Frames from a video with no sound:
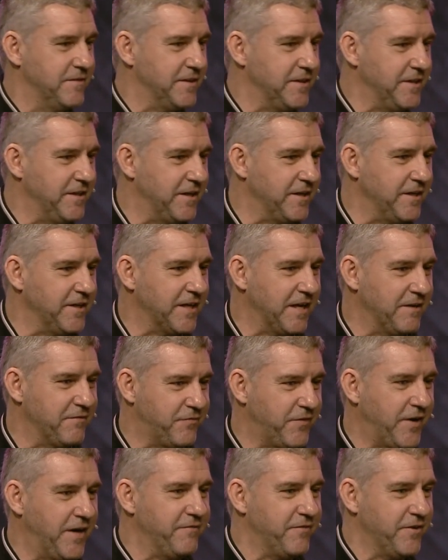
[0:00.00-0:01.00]
you know, you're going to have
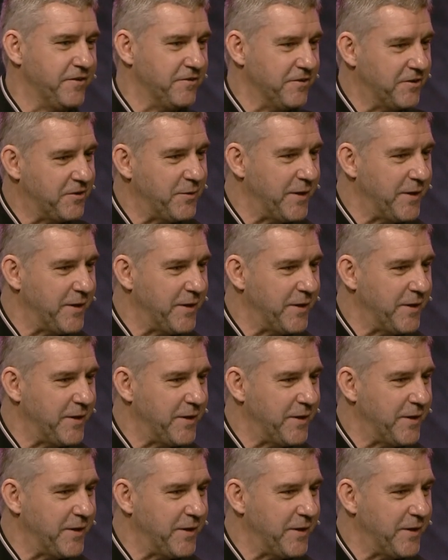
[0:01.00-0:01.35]
500